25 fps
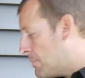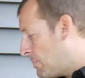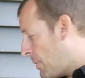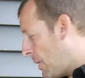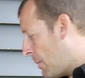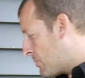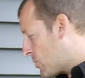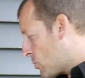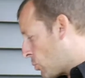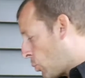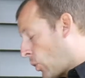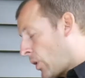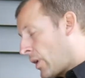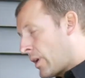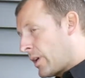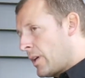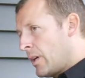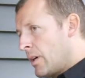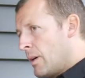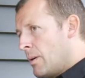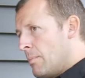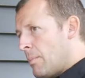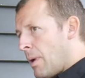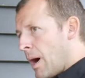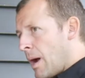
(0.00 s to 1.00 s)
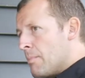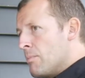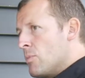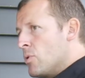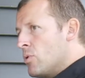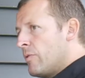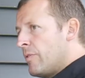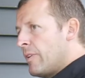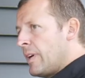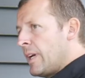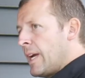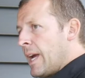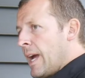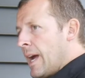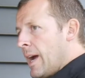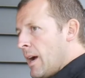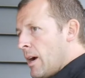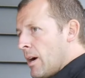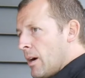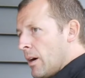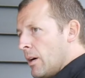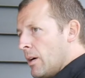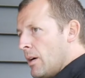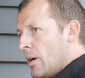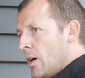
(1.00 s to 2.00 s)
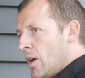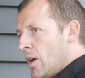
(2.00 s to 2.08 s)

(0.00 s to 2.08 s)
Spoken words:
pumps work by moving air,